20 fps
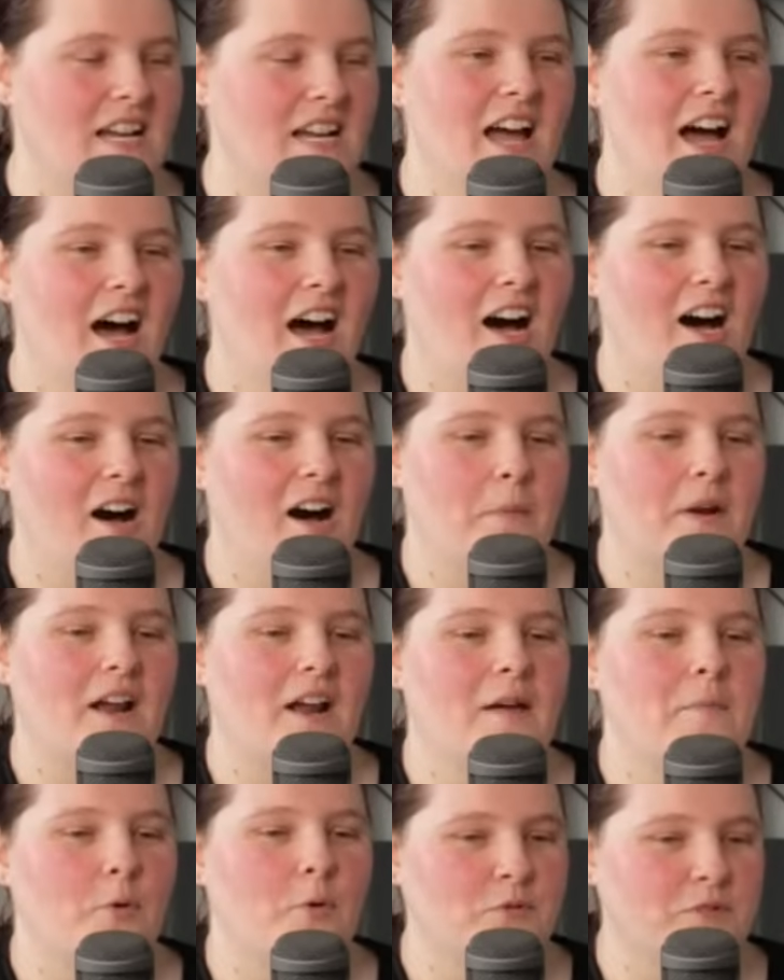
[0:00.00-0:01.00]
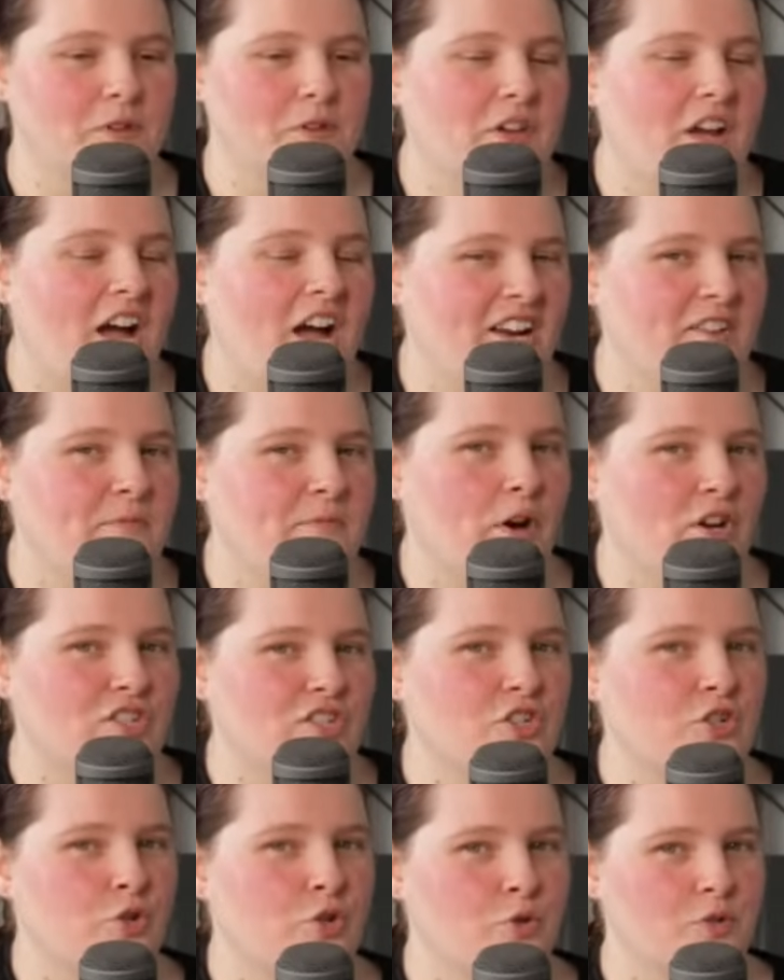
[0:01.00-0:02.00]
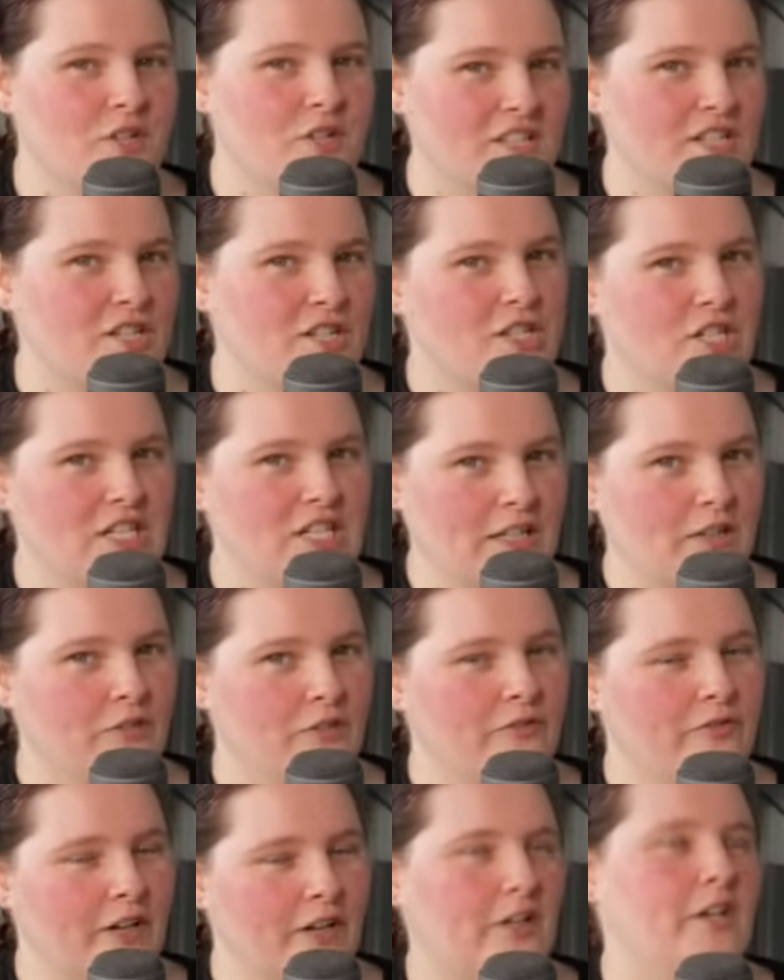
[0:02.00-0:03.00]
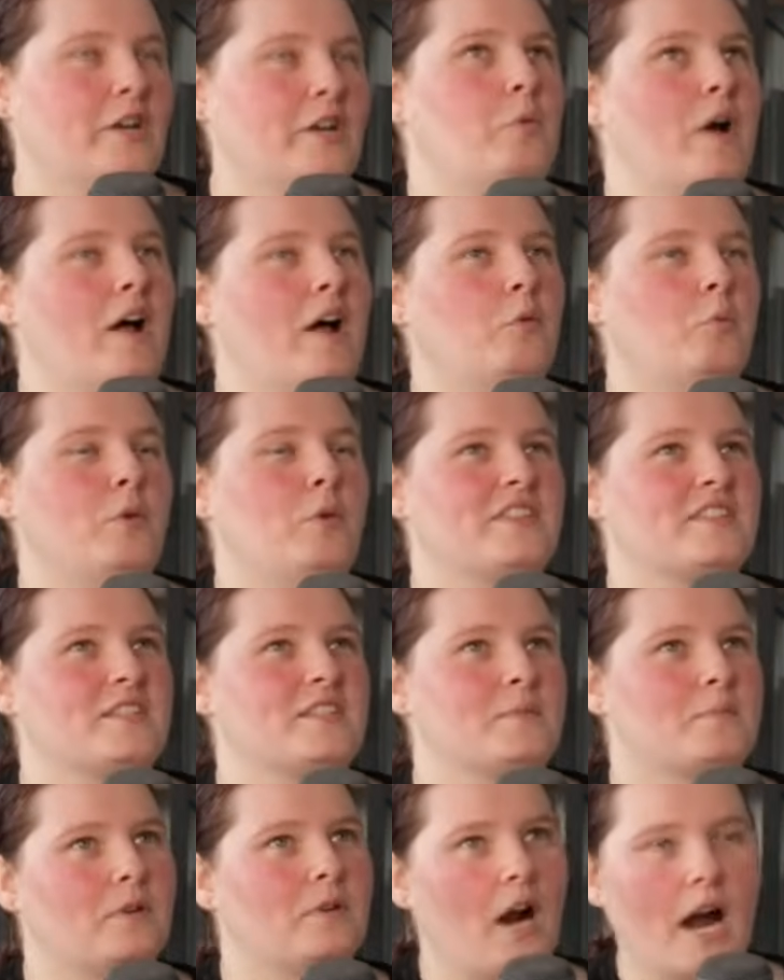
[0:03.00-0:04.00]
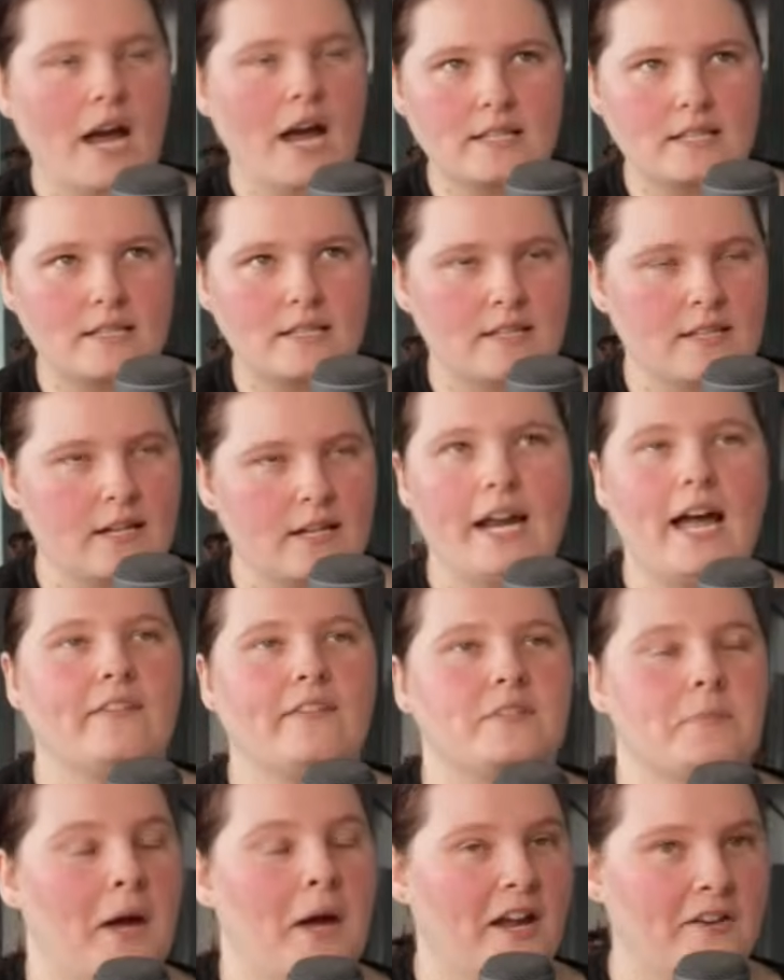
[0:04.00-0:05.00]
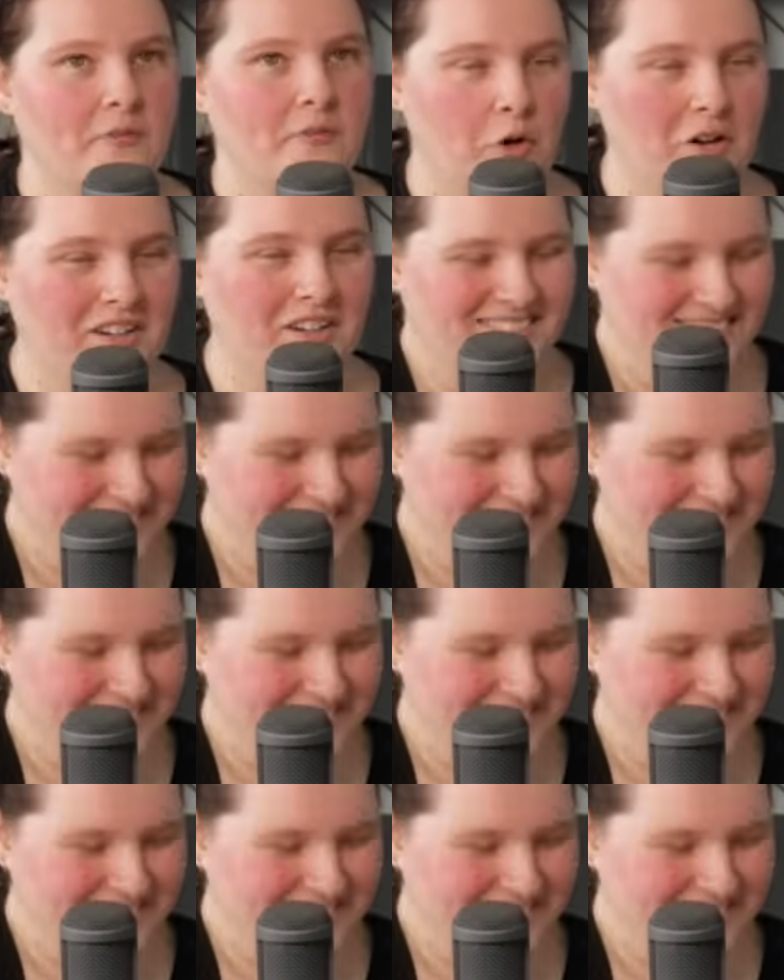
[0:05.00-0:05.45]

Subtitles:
but I am also the kind of person who doesn't deal very well with surprises that I have to pay for.